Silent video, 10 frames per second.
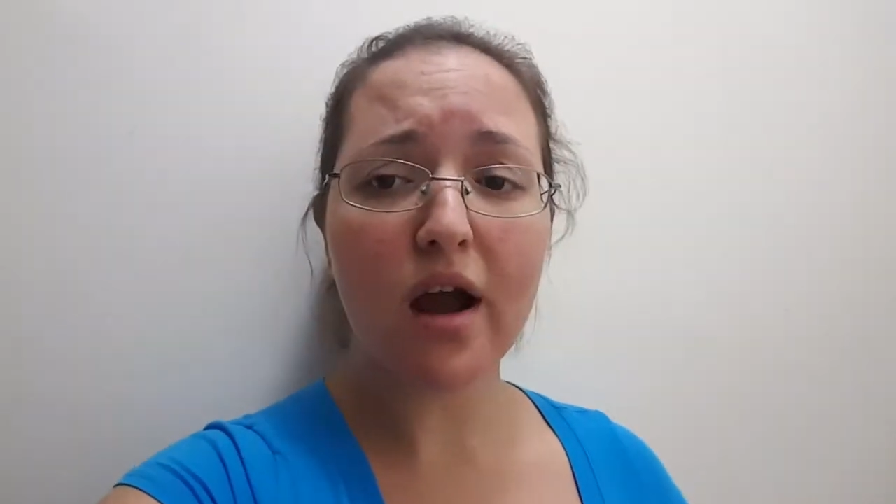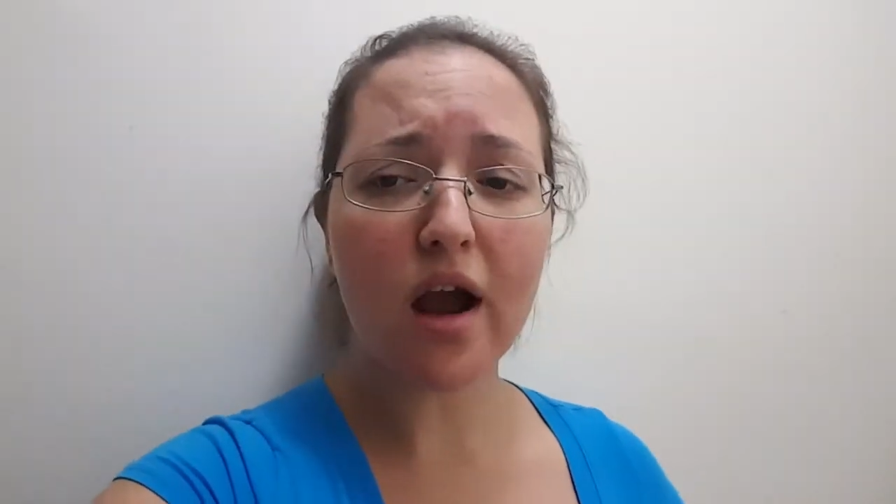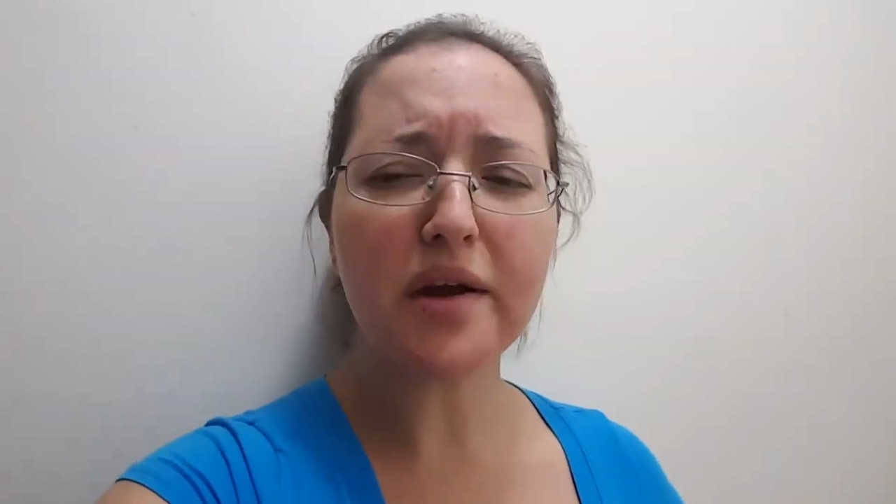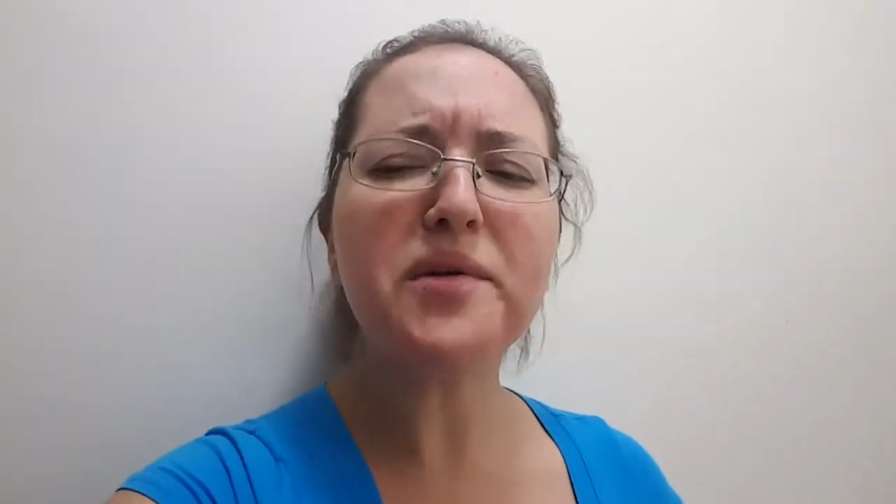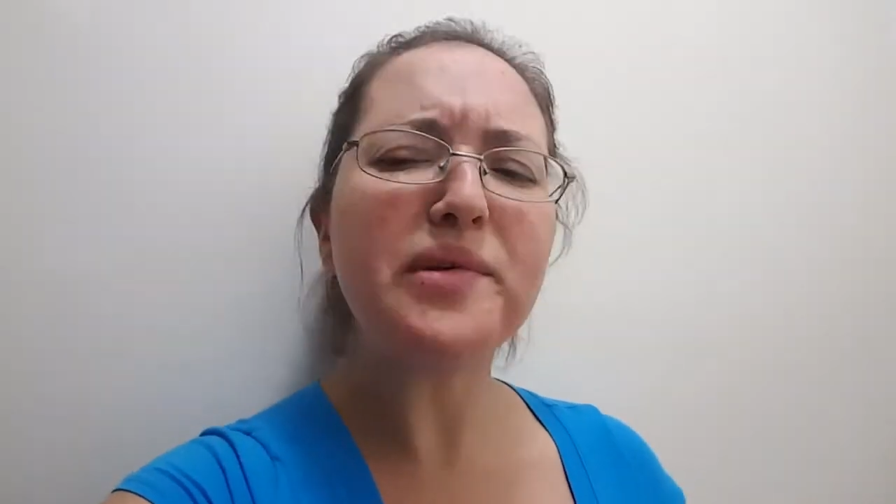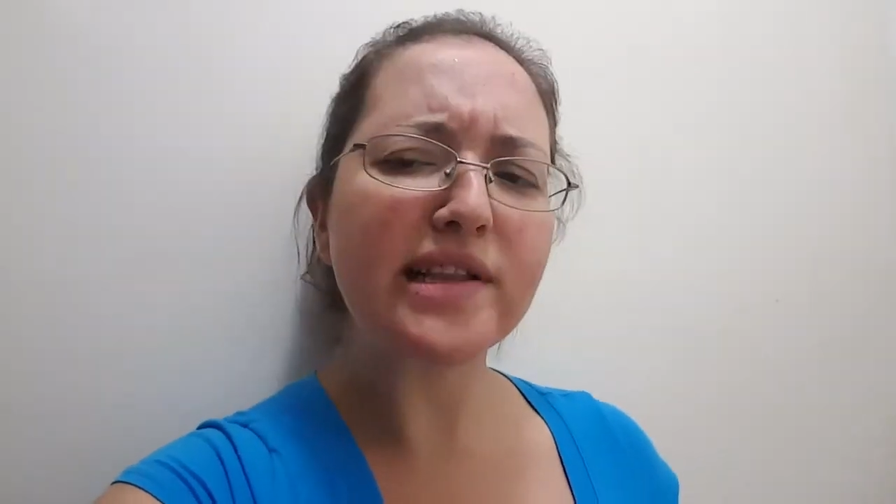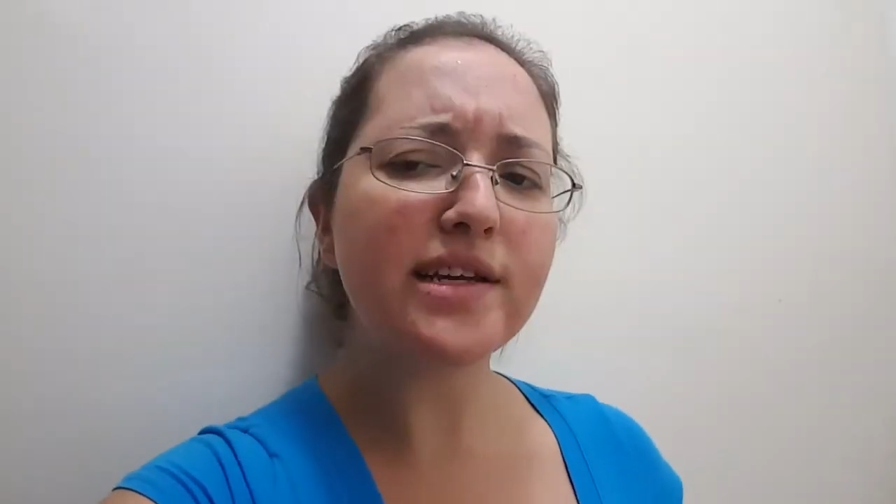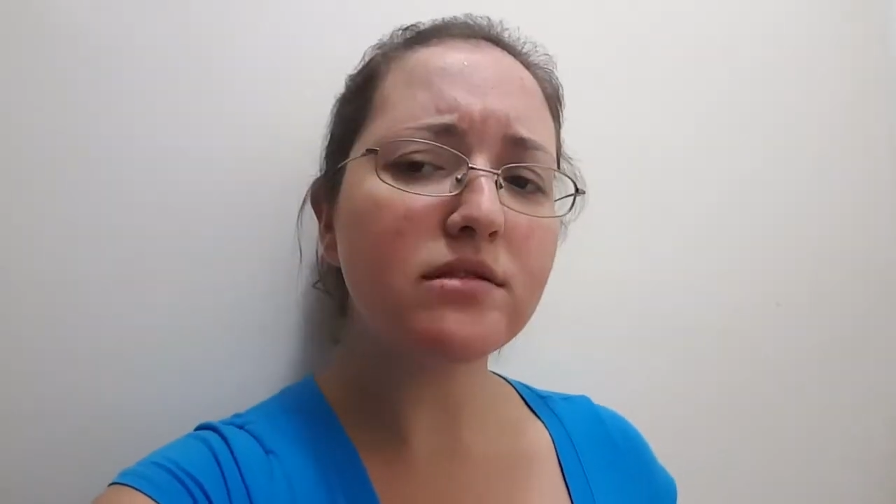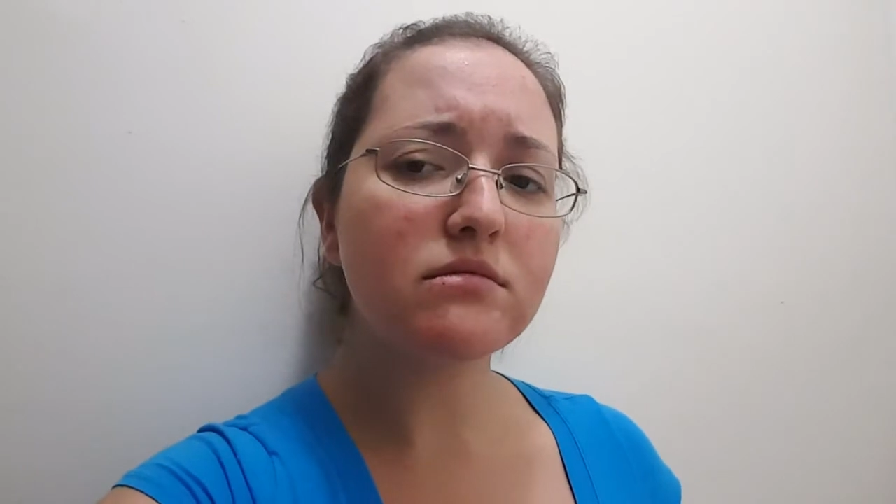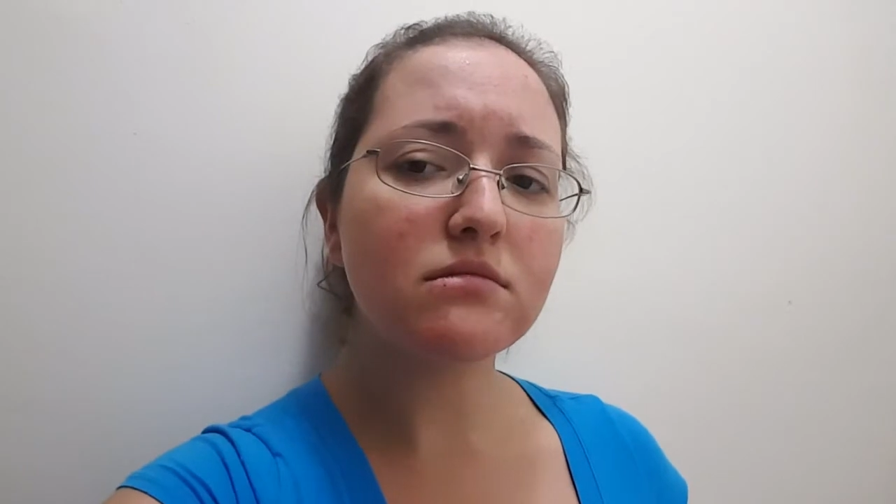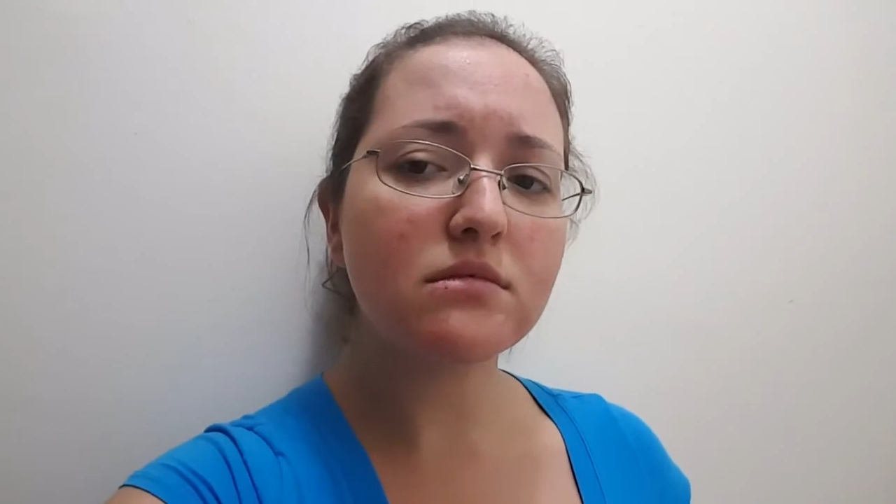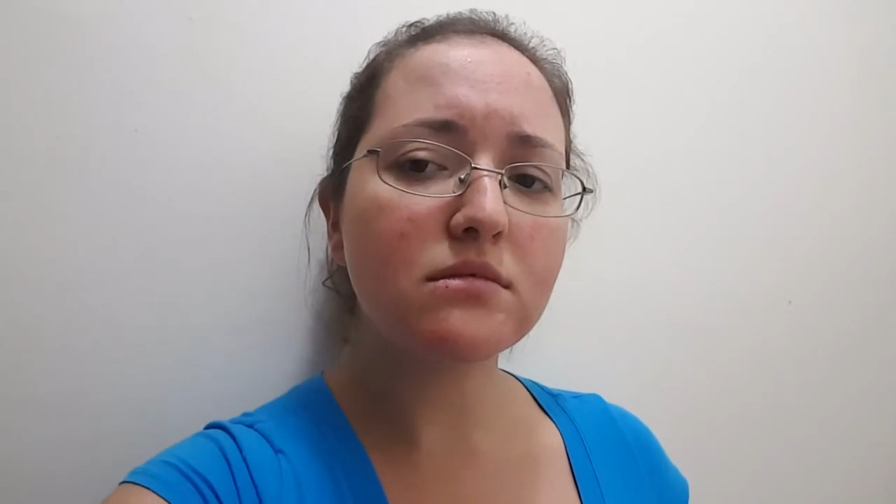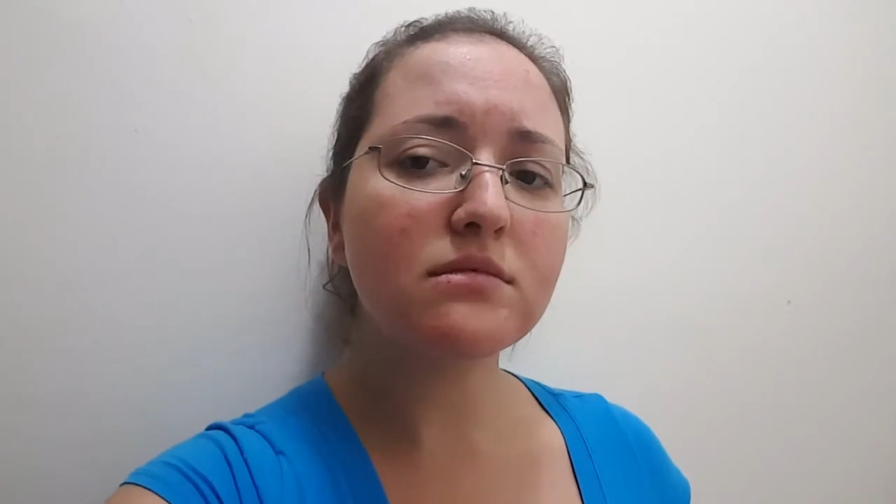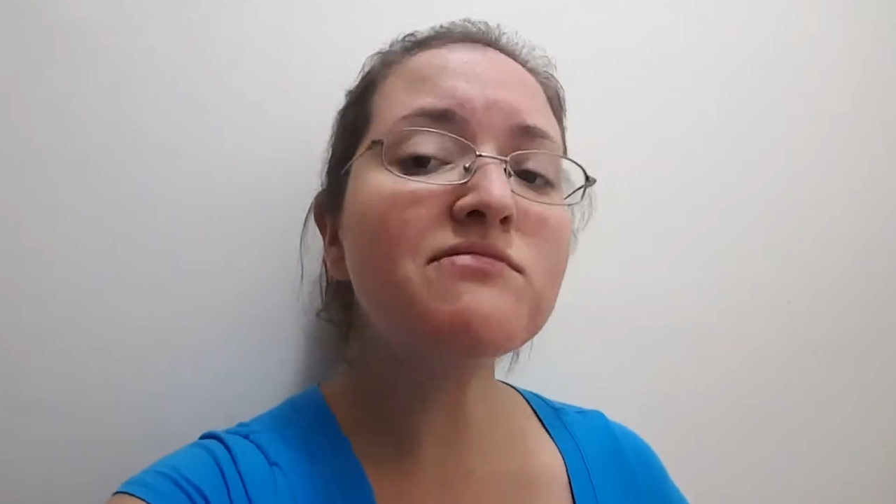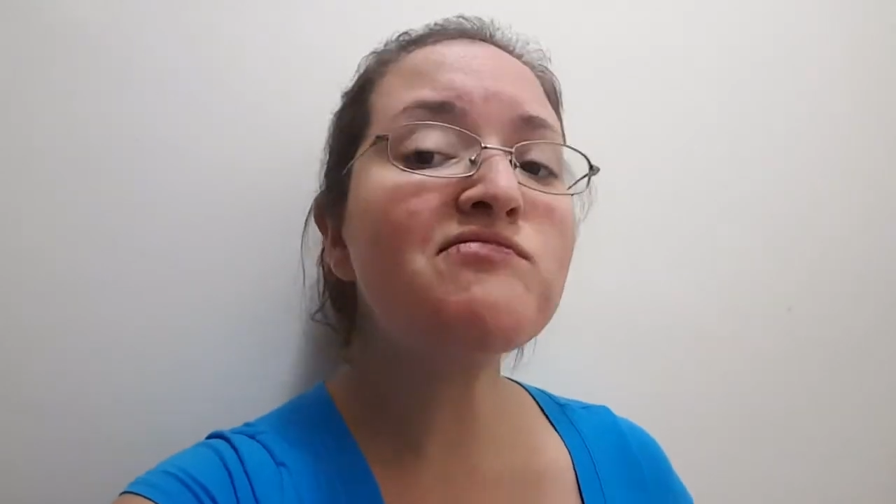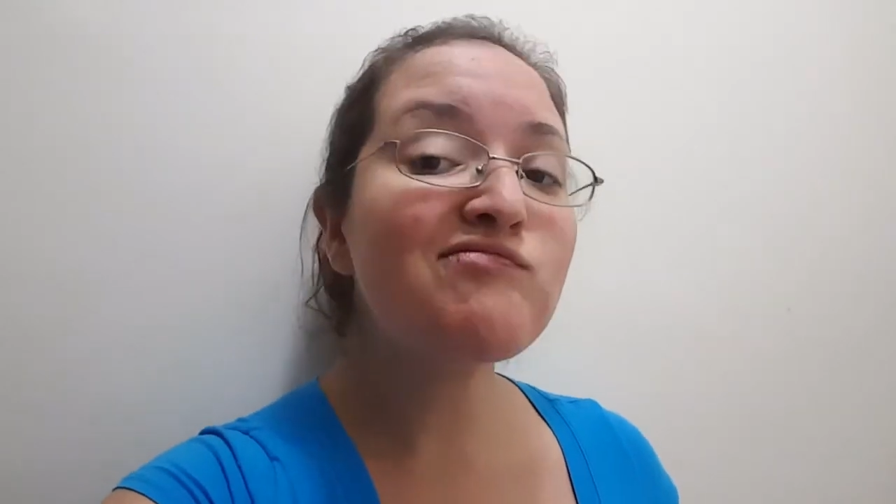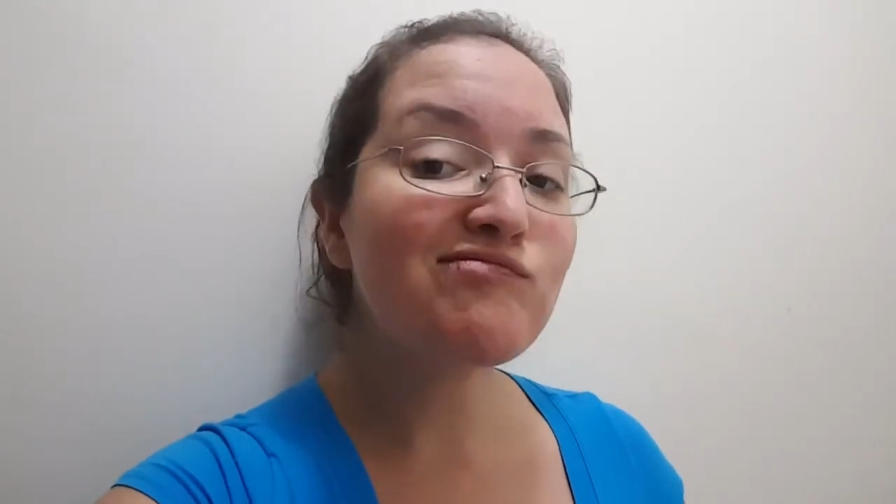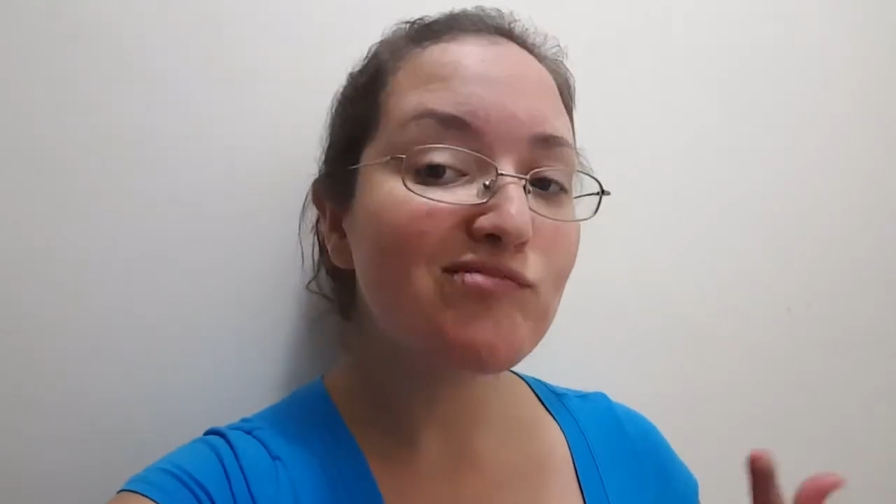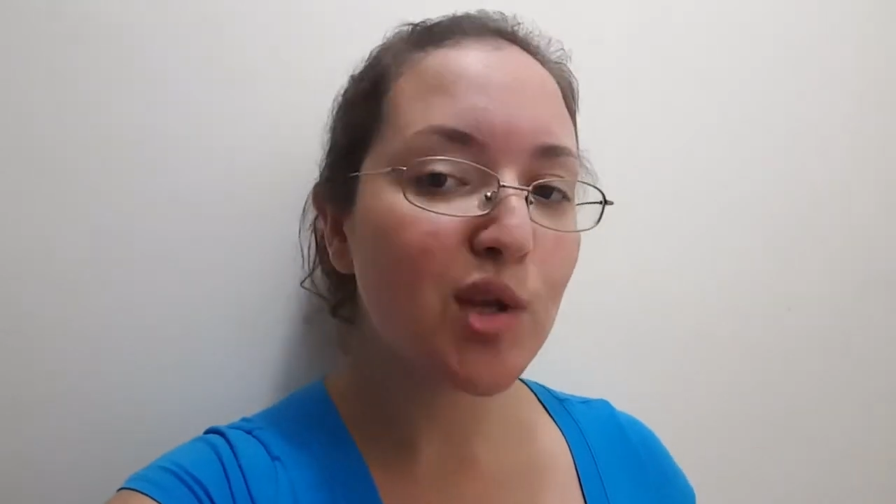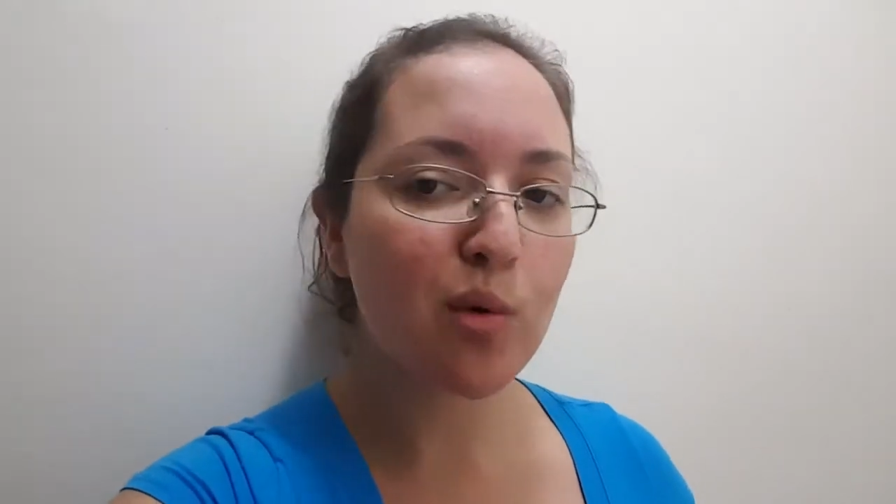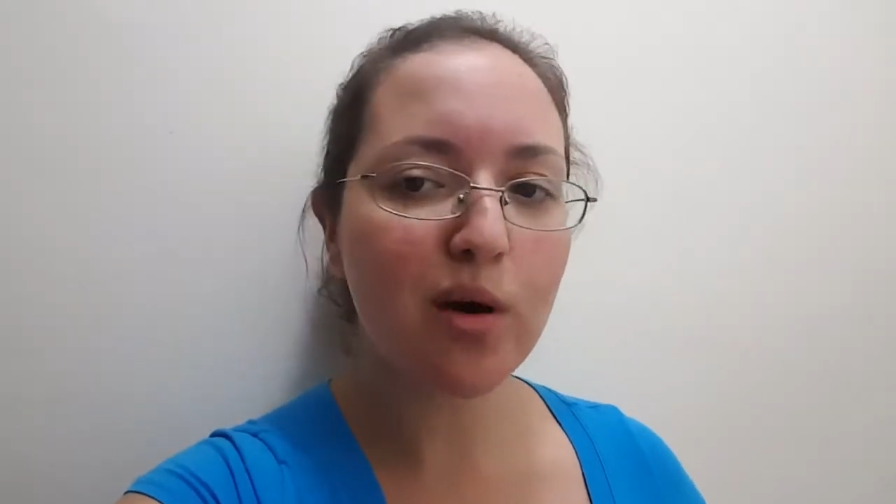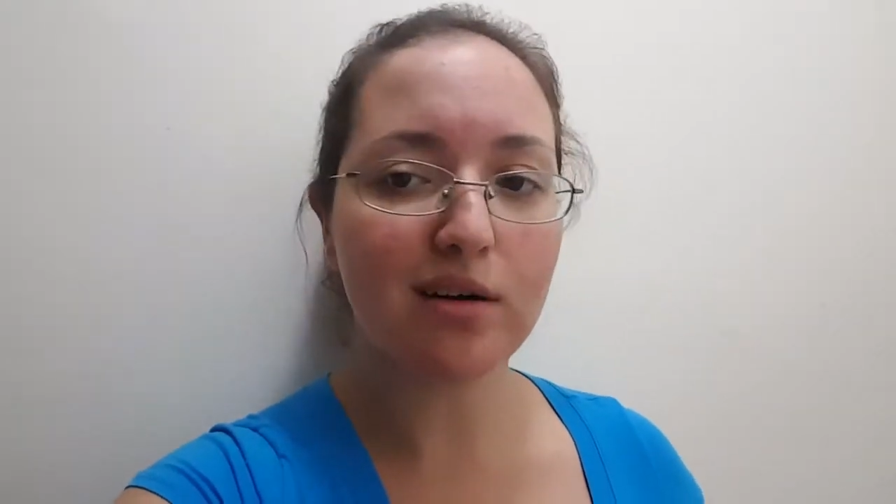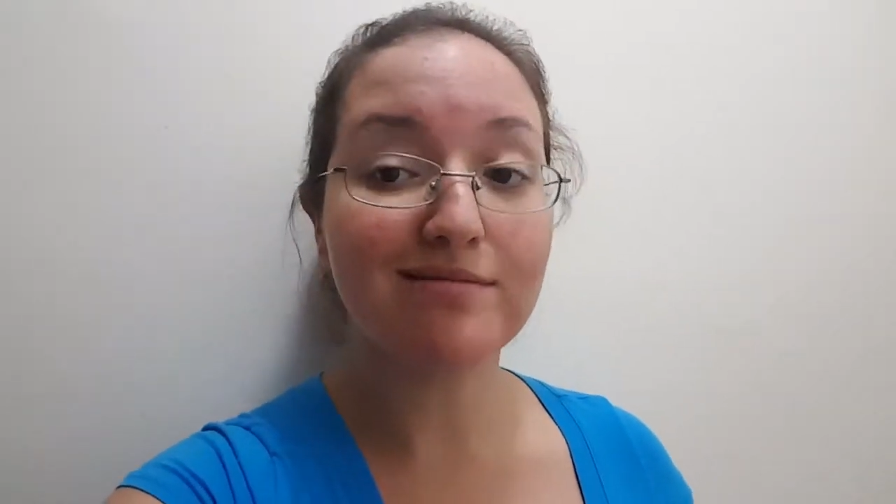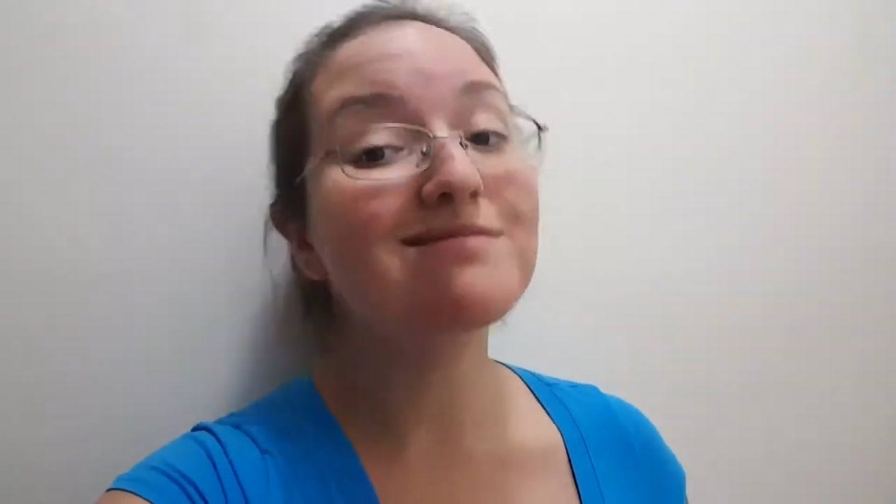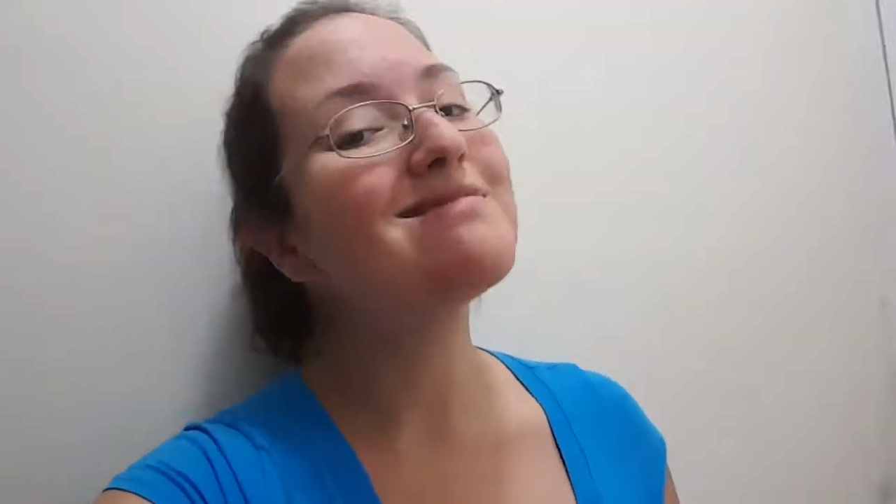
Are you really? Well,